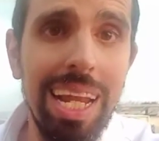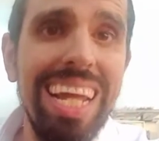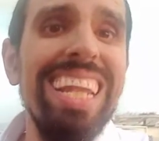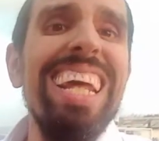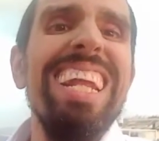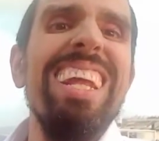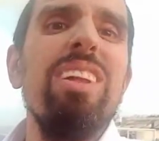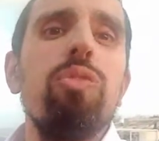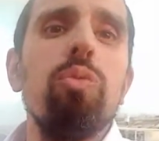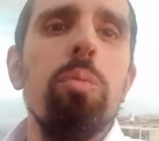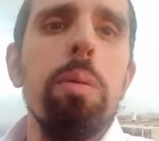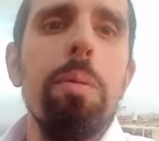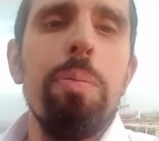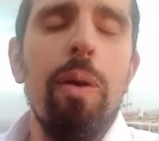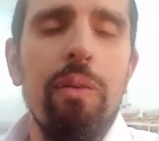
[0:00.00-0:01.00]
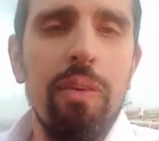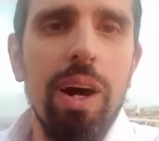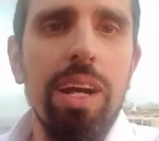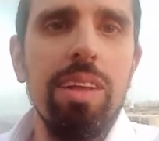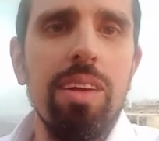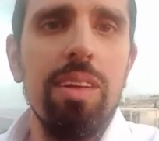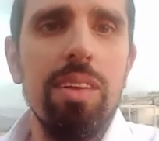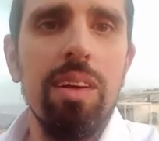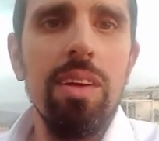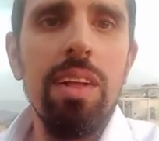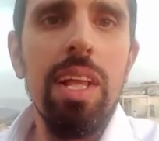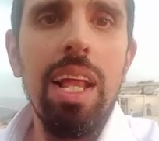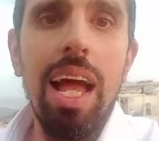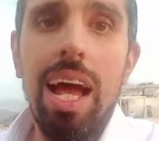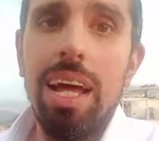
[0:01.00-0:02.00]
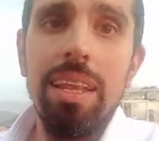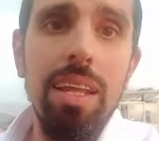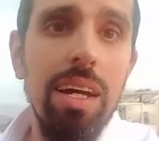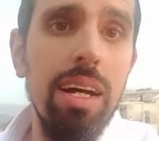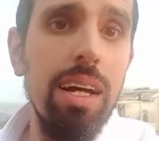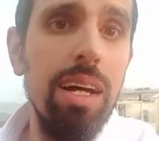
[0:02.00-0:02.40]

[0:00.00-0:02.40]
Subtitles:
and then it will be provided, and